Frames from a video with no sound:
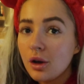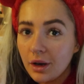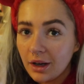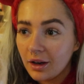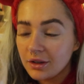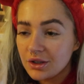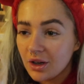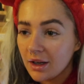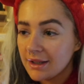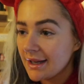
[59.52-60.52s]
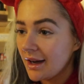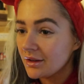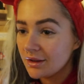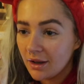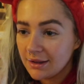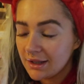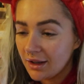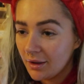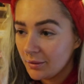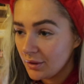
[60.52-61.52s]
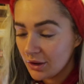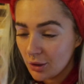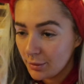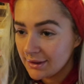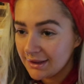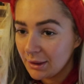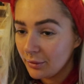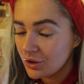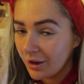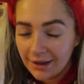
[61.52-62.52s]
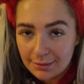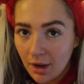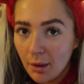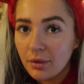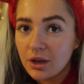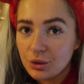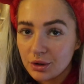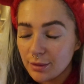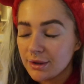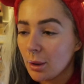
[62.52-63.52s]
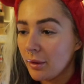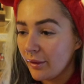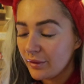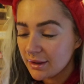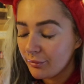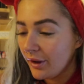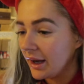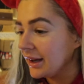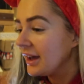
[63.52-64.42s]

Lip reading: quickly go to Charlie's house, go into the shopping centre with Charlie's mum because she wants me to go with her for something,